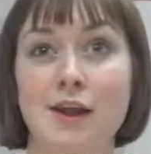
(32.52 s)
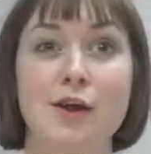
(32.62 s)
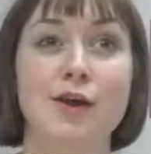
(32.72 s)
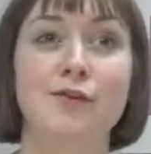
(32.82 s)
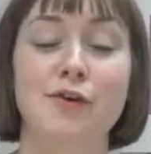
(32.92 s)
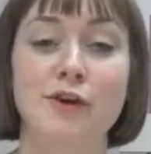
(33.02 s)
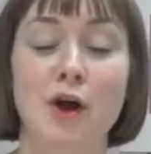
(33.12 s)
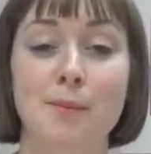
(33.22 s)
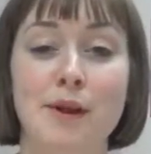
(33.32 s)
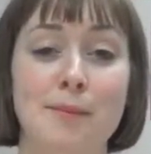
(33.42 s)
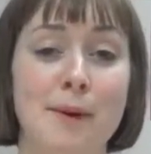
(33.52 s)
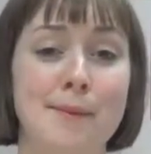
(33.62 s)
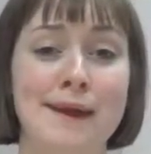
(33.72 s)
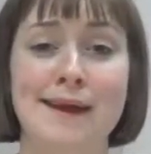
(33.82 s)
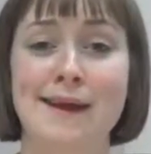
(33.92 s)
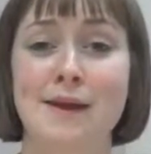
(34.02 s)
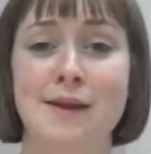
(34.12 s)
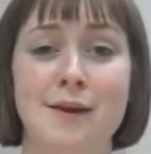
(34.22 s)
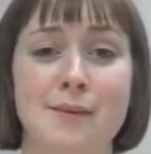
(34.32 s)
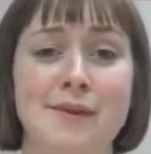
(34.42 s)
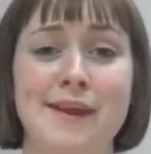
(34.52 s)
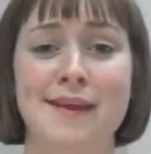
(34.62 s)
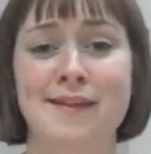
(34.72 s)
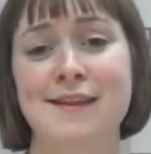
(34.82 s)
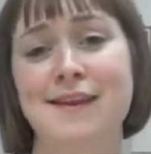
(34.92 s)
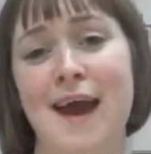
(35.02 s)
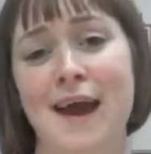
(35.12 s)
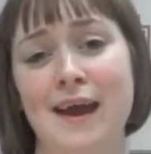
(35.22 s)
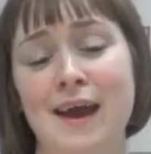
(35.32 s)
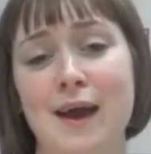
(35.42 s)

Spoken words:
So for example, it might be someone saying that's gay,